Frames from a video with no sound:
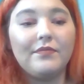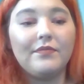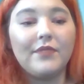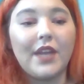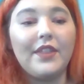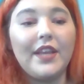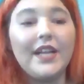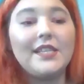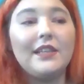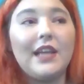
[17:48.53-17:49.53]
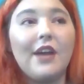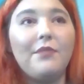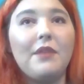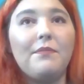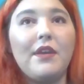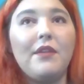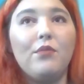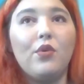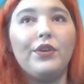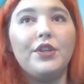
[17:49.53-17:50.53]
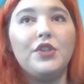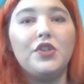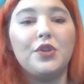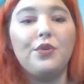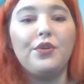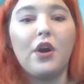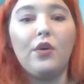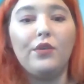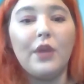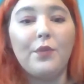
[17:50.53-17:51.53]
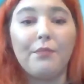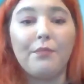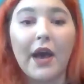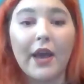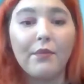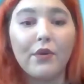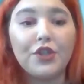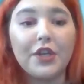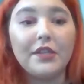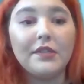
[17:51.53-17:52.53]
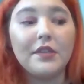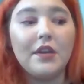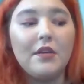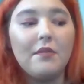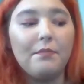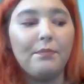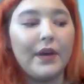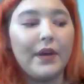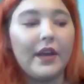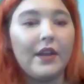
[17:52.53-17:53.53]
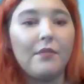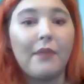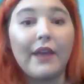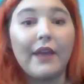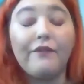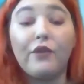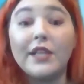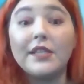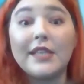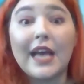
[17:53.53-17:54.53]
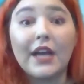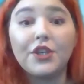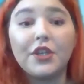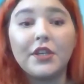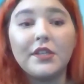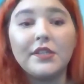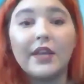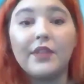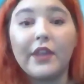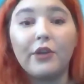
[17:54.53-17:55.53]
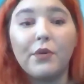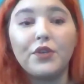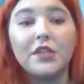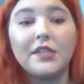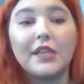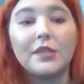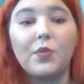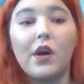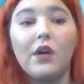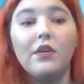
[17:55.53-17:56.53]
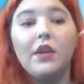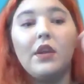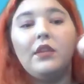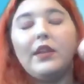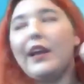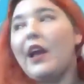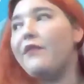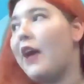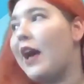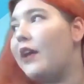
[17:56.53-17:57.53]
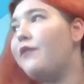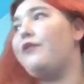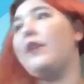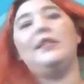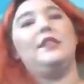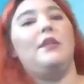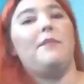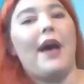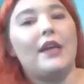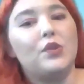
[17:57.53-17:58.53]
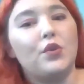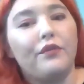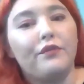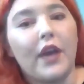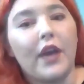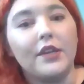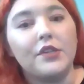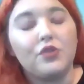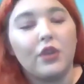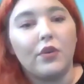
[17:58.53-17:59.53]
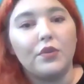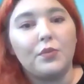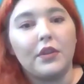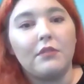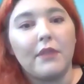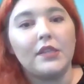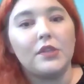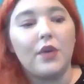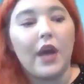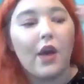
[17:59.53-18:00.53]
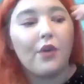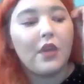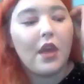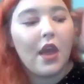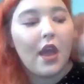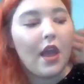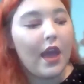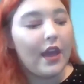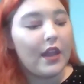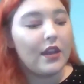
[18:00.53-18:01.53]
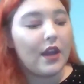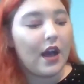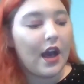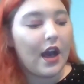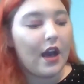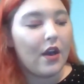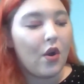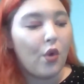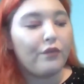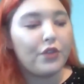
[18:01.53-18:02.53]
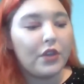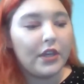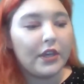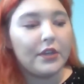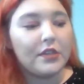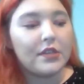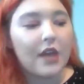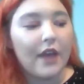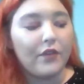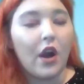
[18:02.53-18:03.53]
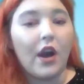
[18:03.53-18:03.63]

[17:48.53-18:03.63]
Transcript: I think it's allowed me to be more in tune not only with my emotions, but my friends' actions and their emotions as well. Like I've had friends in the past who have kind of struggled with mental health. And over the years, I've gotten